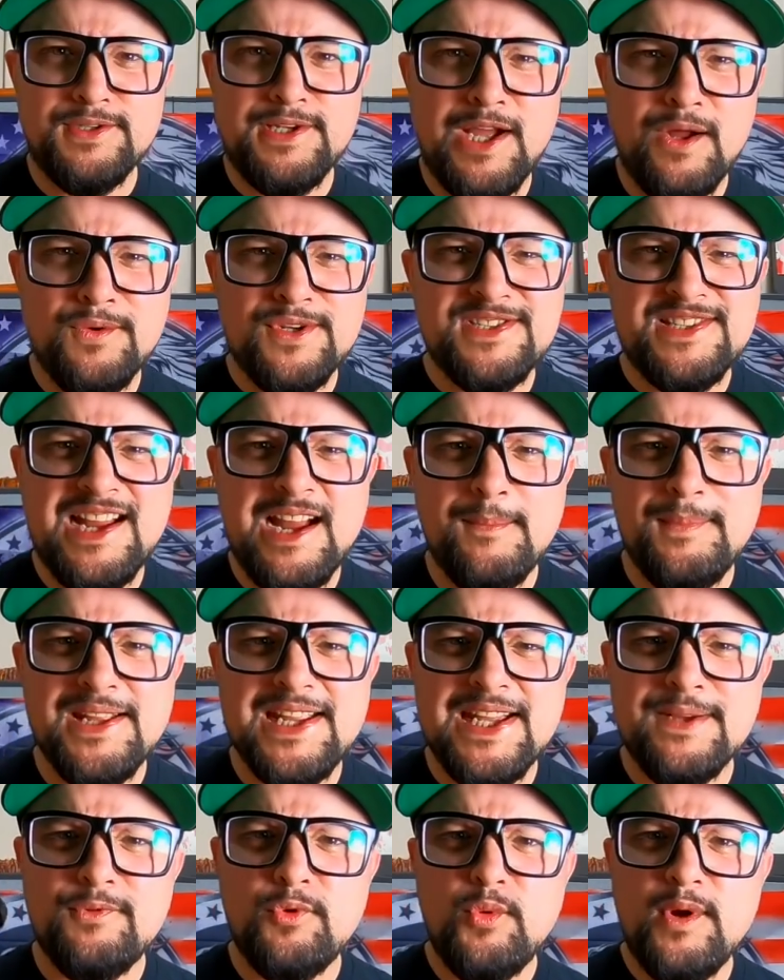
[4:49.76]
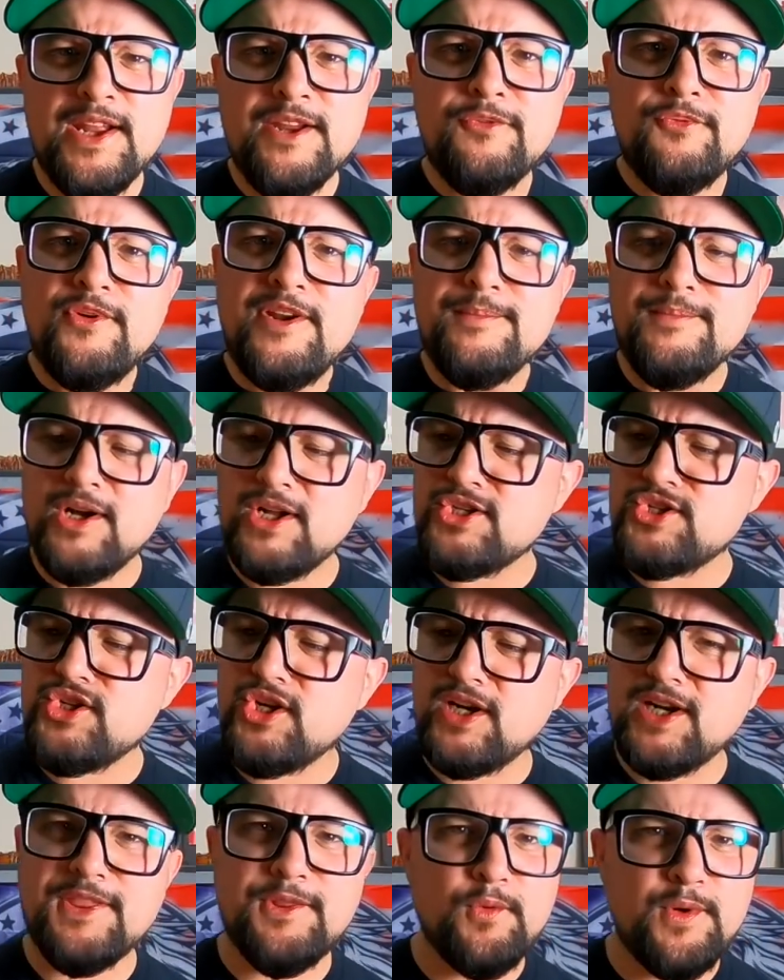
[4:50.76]
Now it's time to give away a free
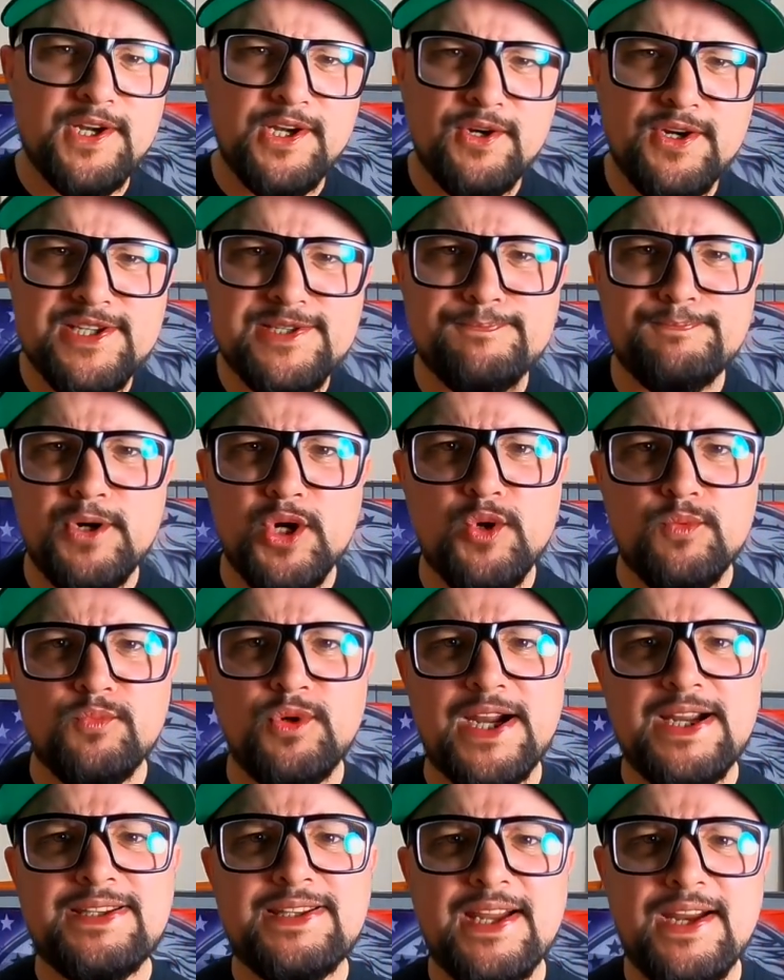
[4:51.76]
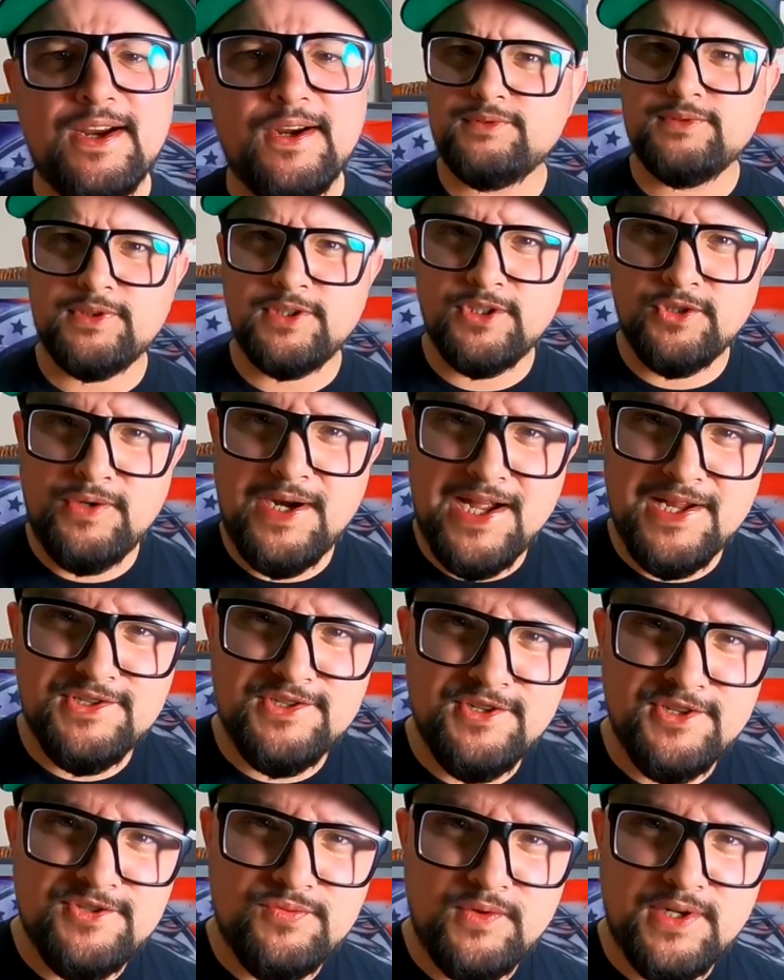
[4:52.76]
MudJug and the winner is boom right there. Congrats,
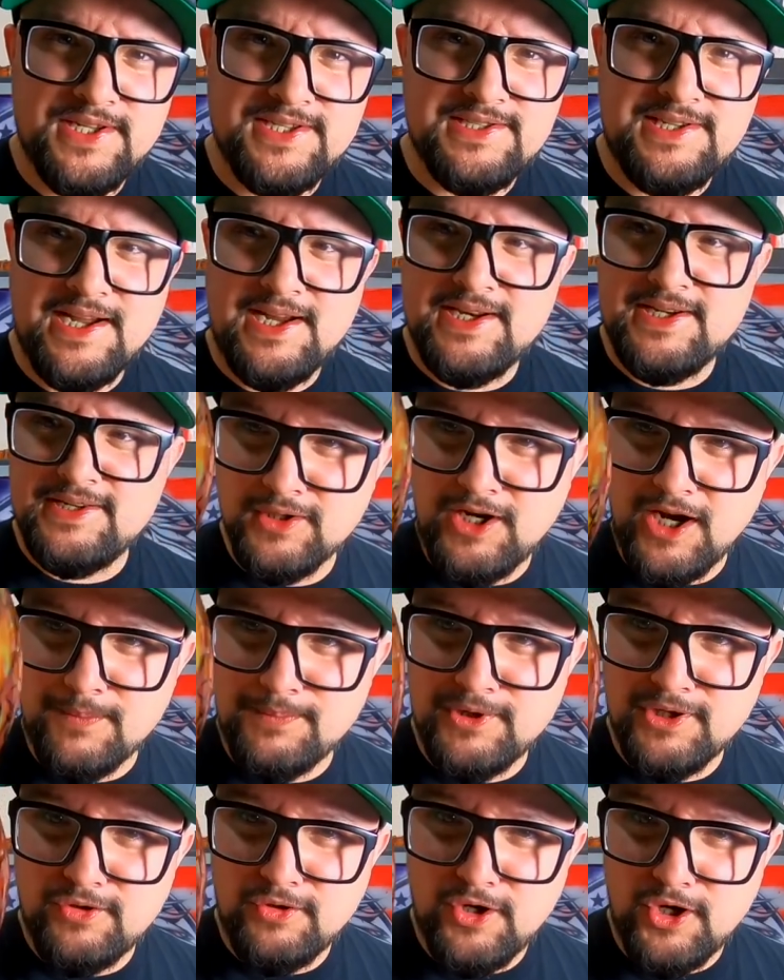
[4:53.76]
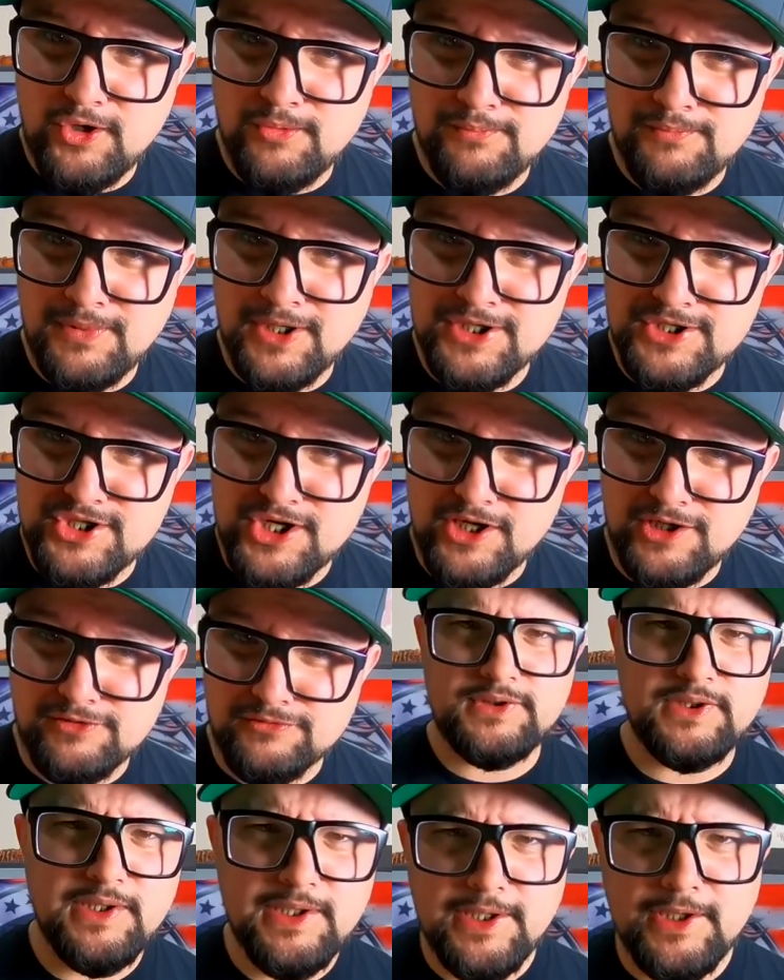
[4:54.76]
you just won a signed copper chrome MudJug.
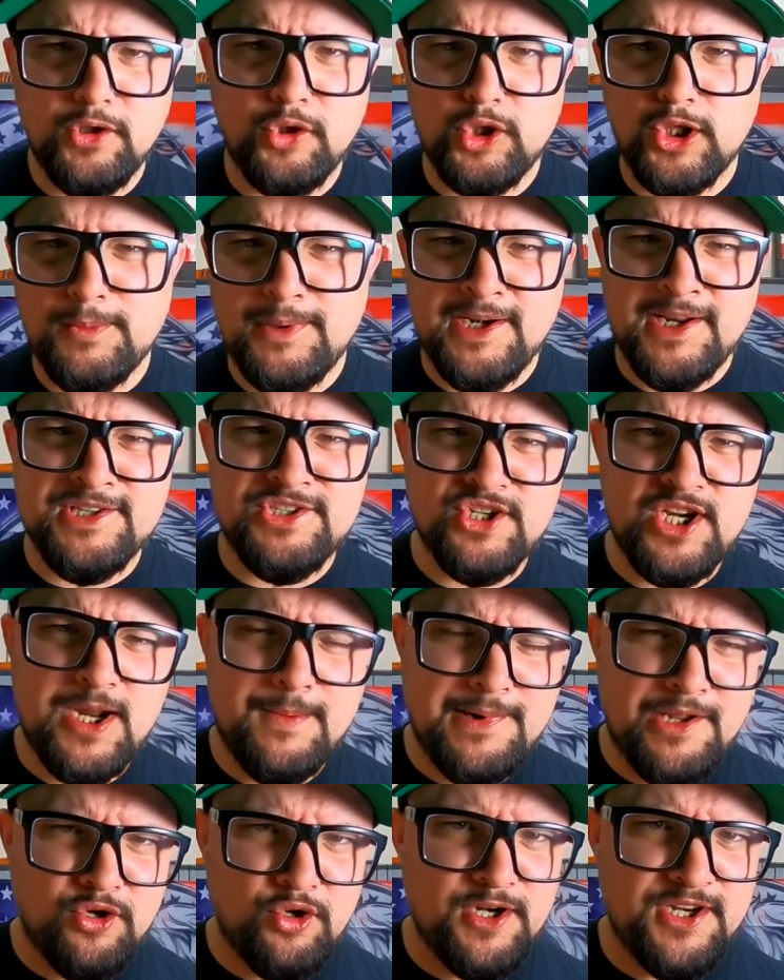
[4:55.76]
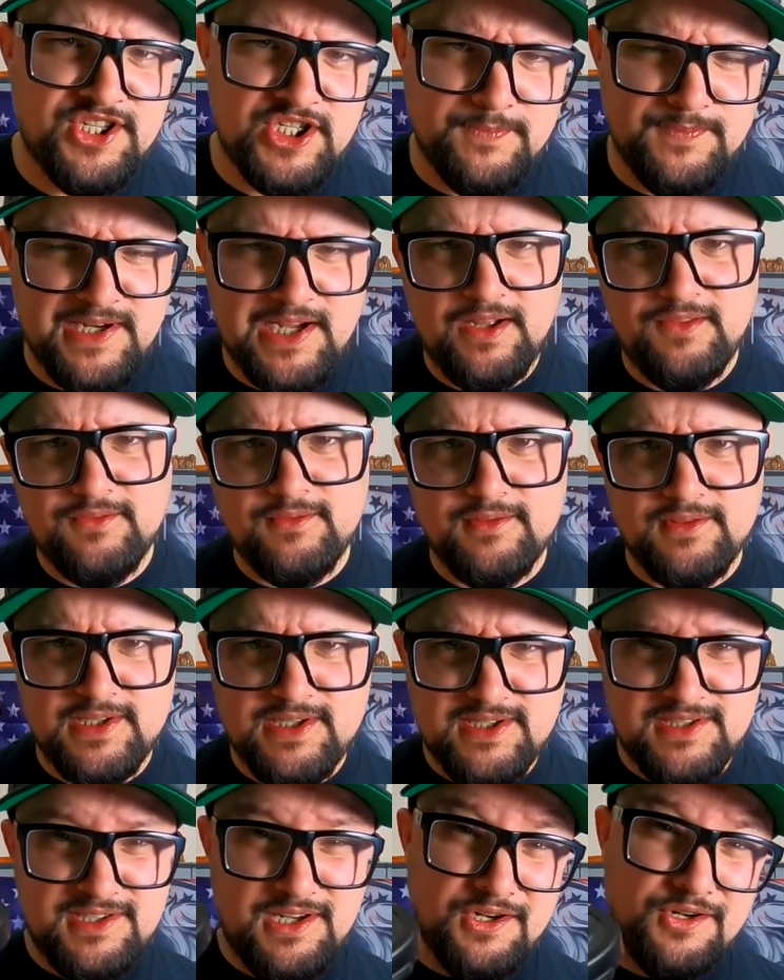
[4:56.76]
Get a hold of me on Instagram and I'll go ahead and ship you out
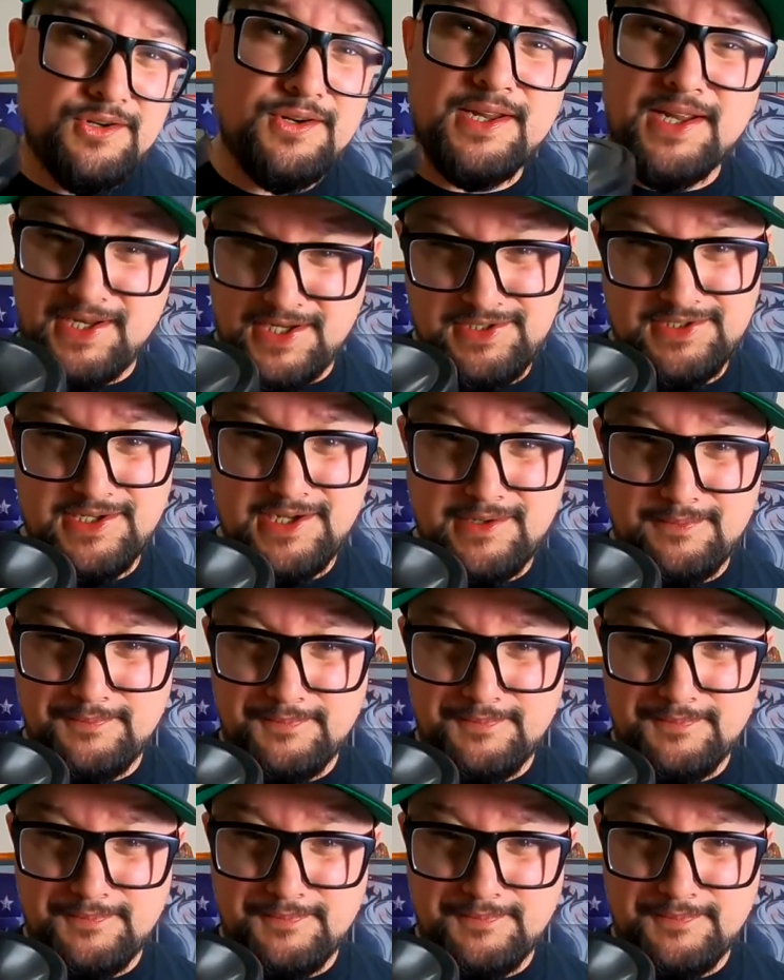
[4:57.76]
this sucker ASAP.